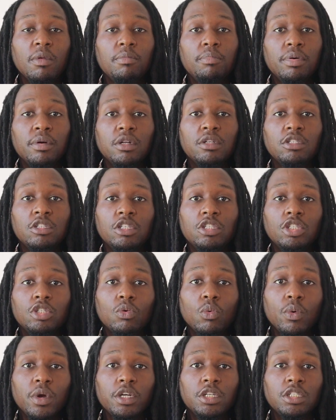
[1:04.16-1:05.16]
to be put in
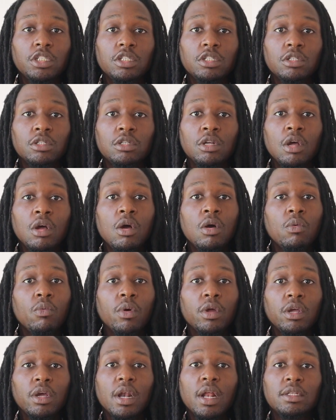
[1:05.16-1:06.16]
situations
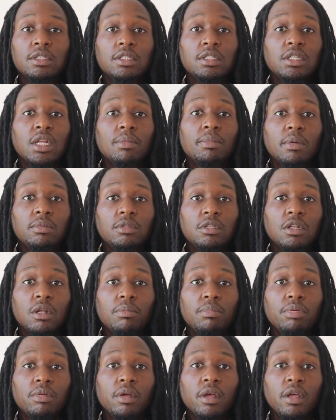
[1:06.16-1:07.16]
where you're going to have to step up to
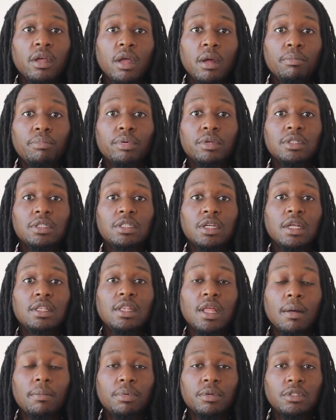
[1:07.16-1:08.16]
the plate and
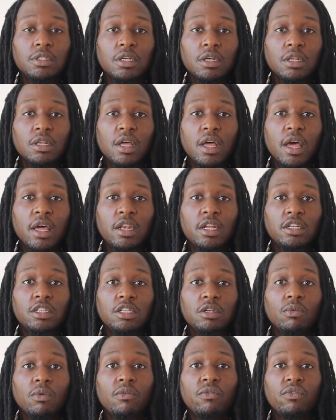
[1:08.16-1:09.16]
present that particular
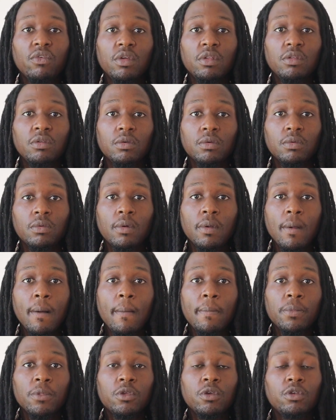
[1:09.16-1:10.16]
energy within you.
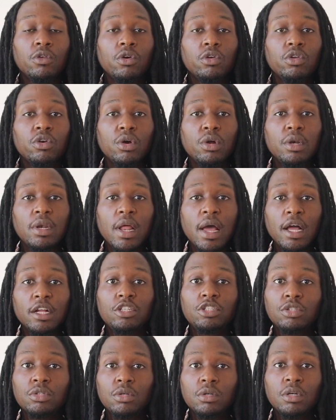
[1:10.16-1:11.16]
You know, you're a
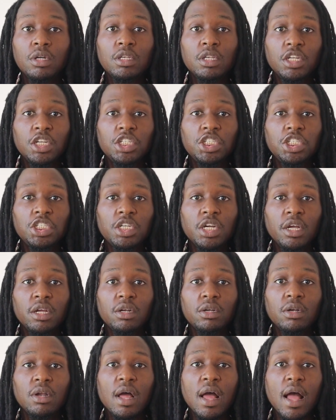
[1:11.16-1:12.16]
natural
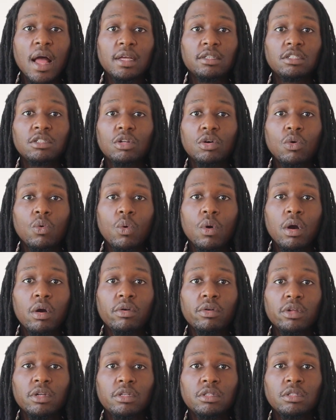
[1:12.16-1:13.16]
initiator as an
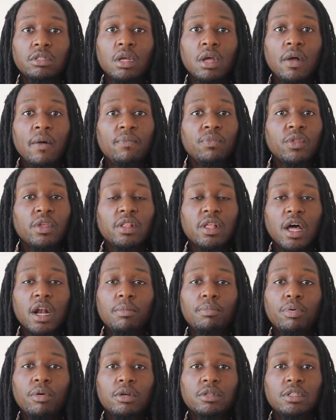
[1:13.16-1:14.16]
Aquarius. You're
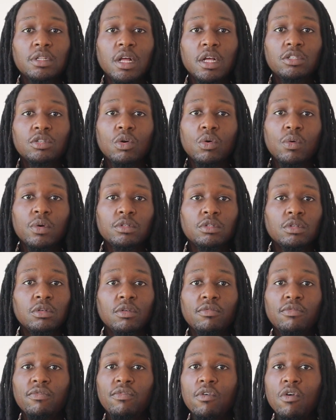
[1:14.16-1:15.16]
not a person that's always on
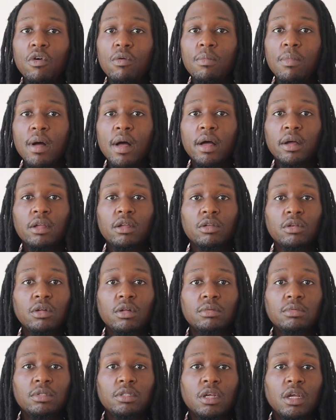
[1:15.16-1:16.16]
the fallback. You know
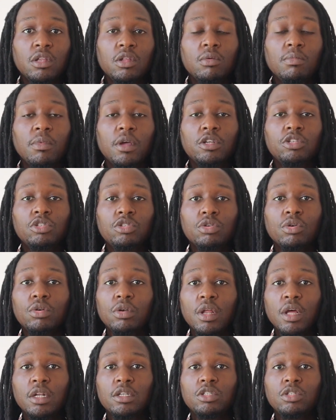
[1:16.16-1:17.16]
what I'm saying? You make sure
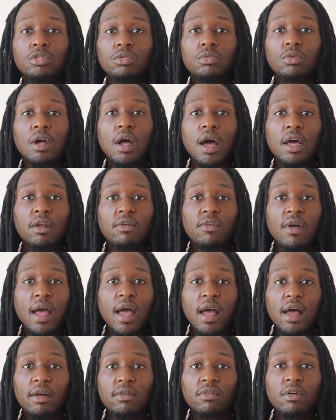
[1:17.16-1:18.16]
that you kind of
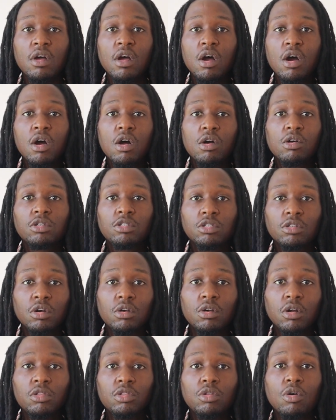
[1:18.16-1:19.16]
have a
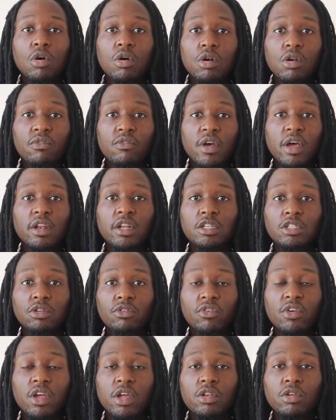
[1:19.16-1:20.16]
certain authoritative
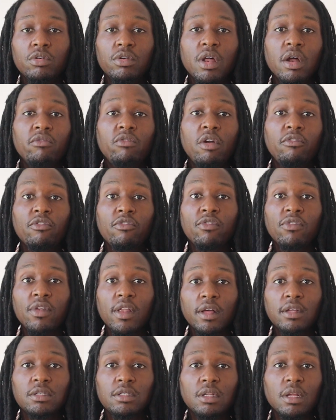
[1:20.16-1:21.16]
energy in you that
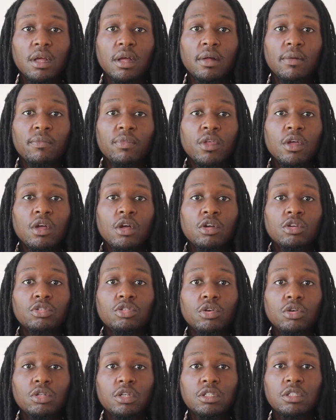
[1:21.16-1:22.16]
reflects that.
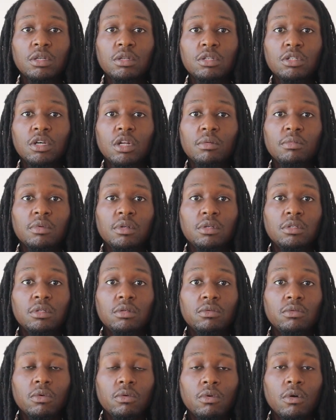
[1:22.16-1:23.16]
So there's something you're going
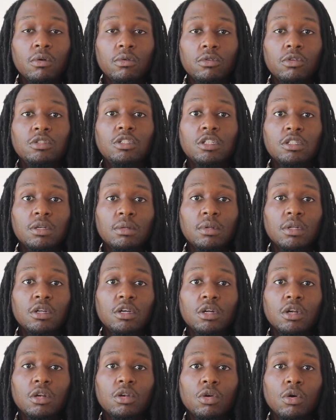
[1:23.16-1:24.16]
to be, there's something
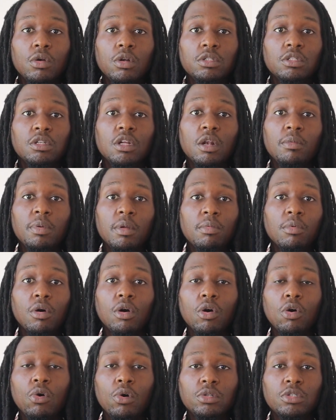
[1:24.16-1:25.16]
you're going to notice and other people
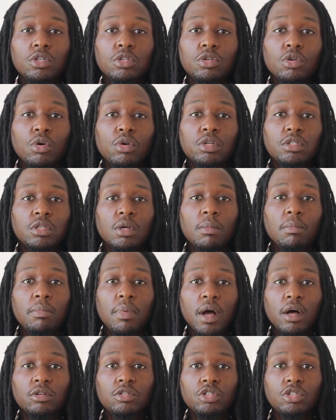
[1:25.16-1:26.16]
are going to notice
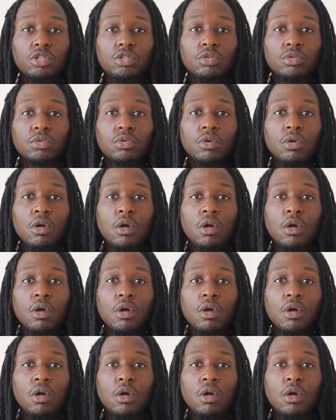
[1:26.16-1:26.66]
about you.